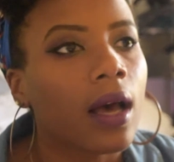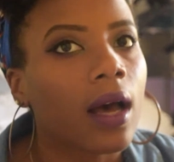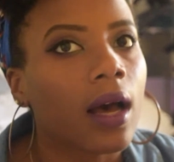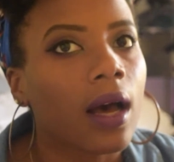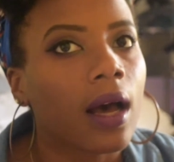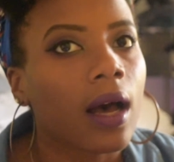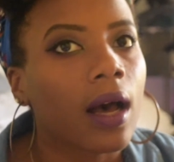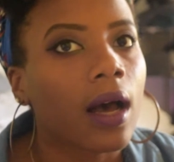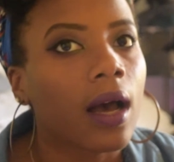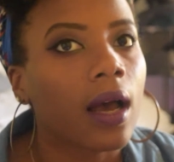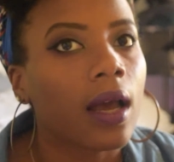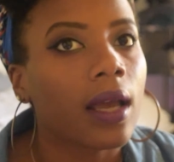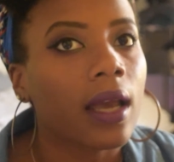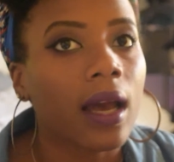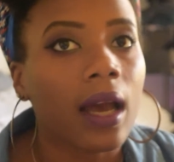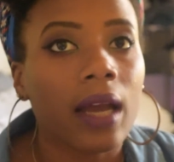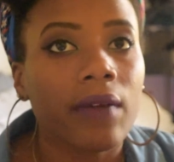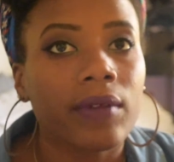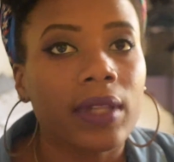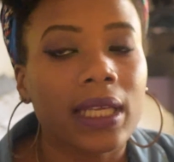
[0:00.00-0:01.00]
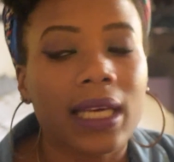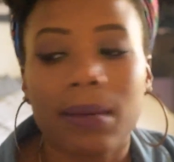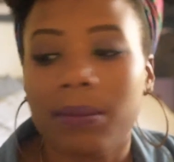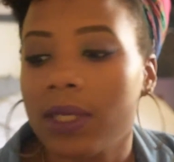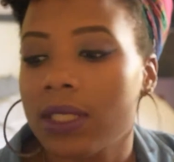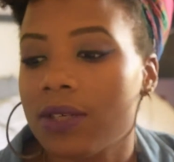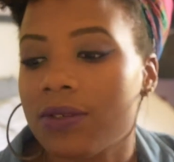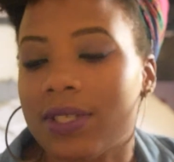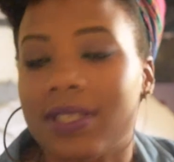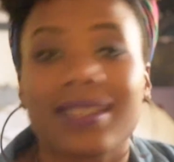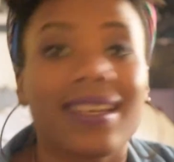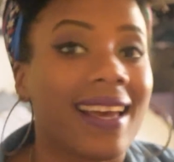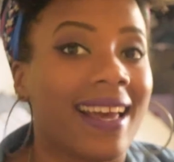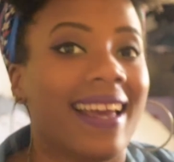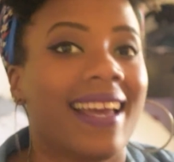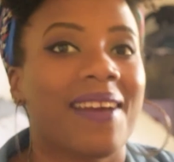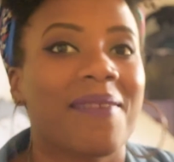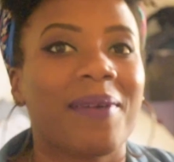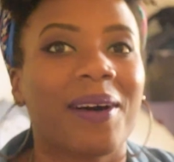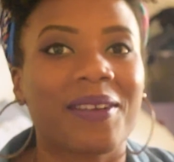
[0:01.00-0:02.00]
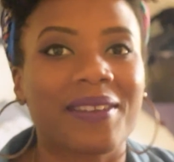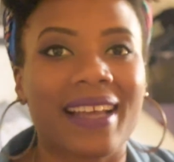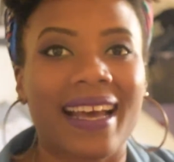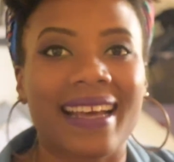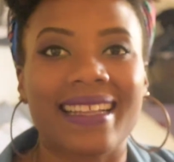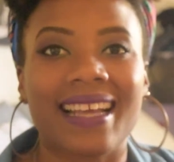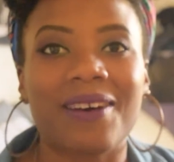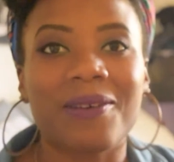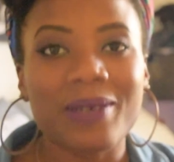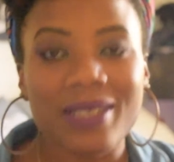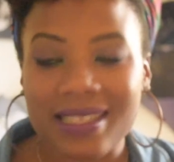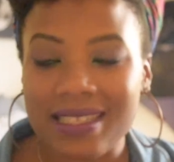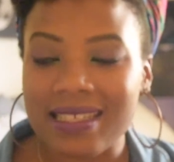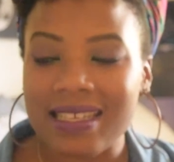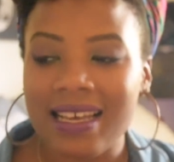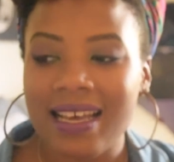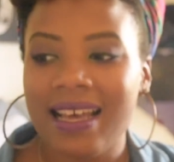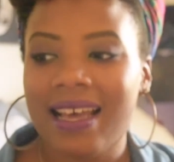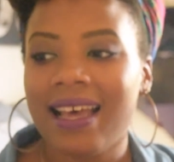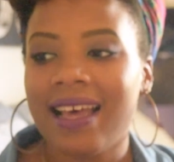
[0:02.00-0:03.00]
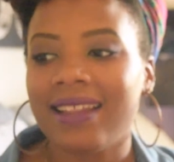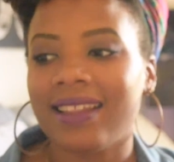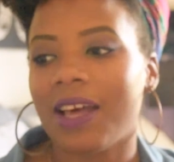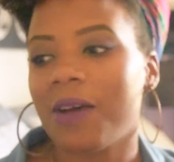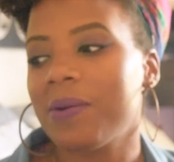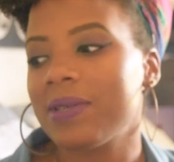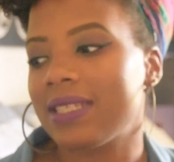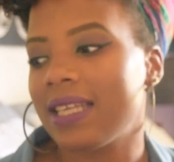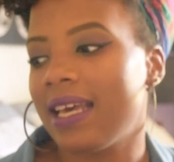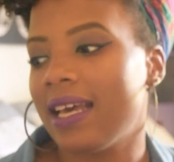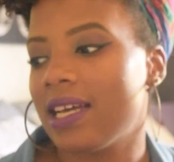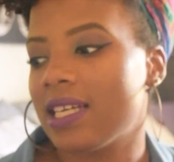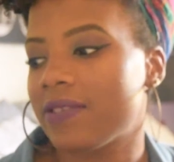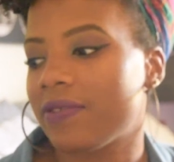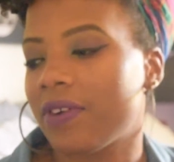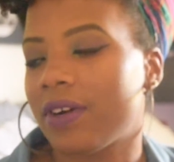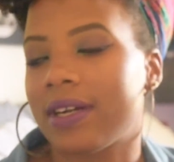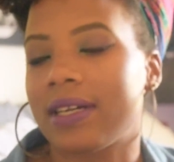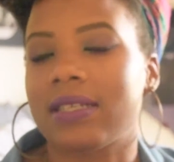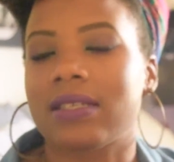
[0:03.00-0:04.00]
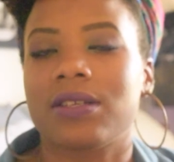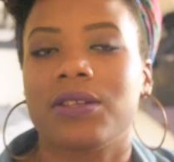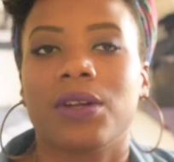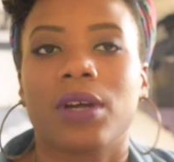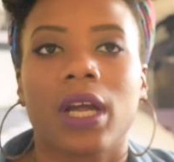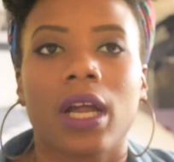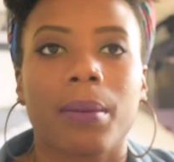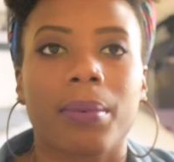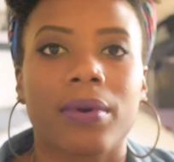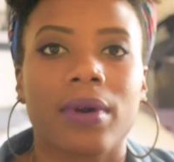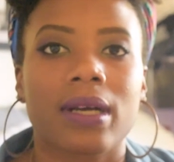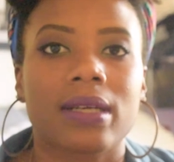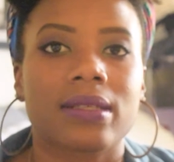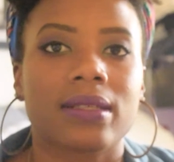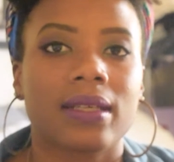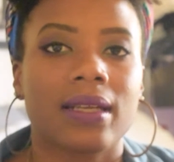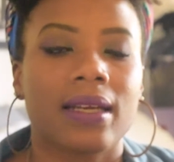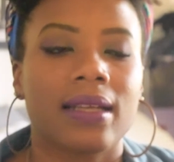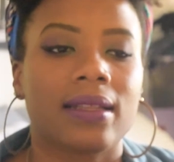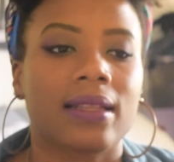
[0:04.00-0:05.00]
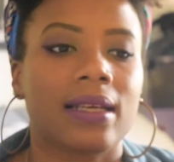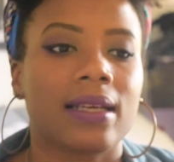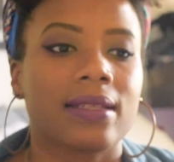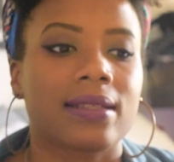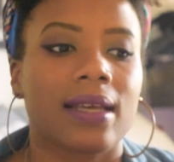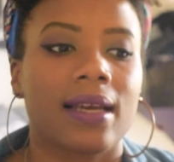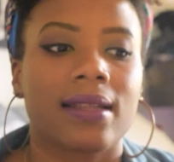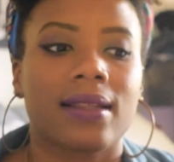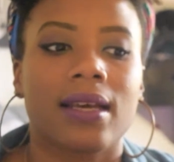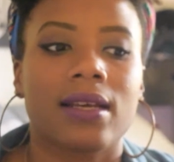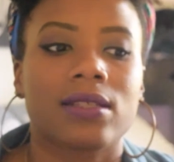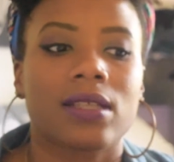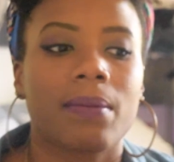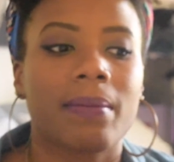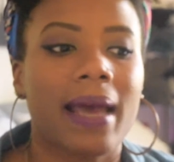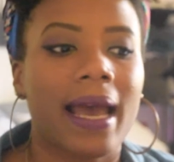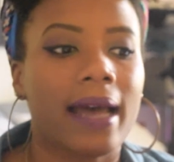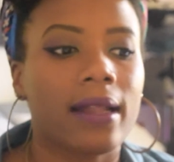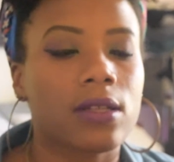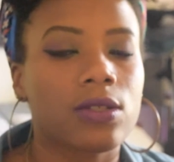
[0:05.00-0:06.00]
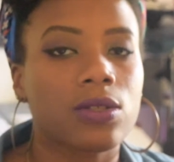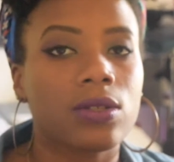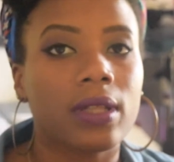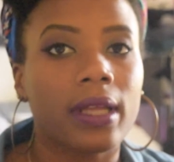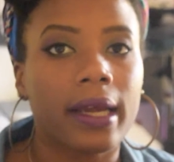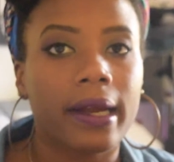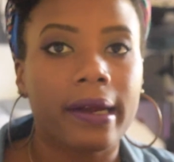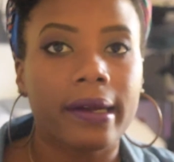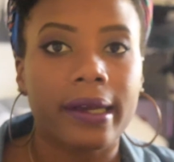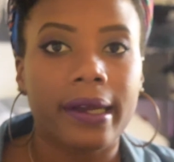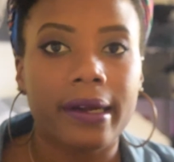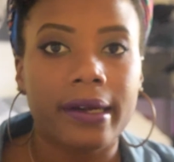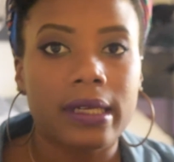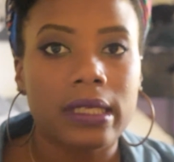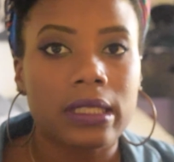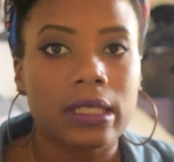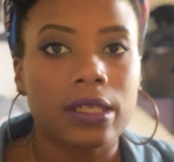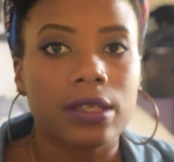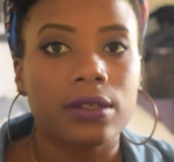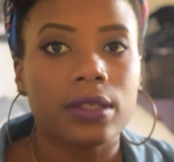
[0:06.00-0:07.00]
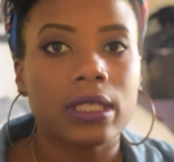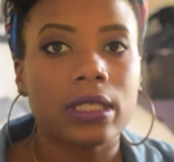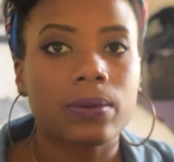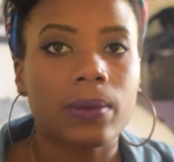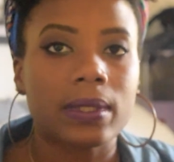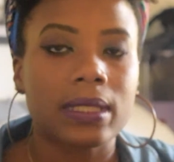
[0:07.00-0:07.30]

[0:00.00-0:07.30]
Yeah, I ain't really got much else to say about that. That was it as far as, you know, hair porosity and things like that. So I'm gonna add it to the hair care series.